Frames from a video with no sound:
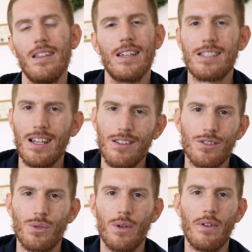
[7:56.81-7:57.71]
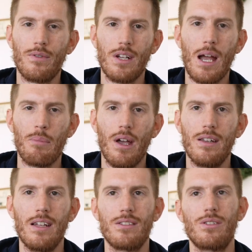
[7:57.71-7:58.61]
That's kind of the story of every
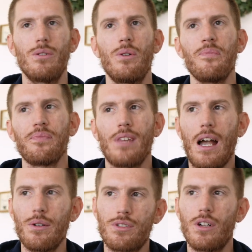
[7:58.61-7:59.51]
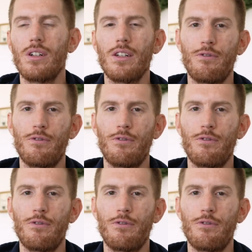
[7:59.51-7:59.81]
iPad. And so I was starting to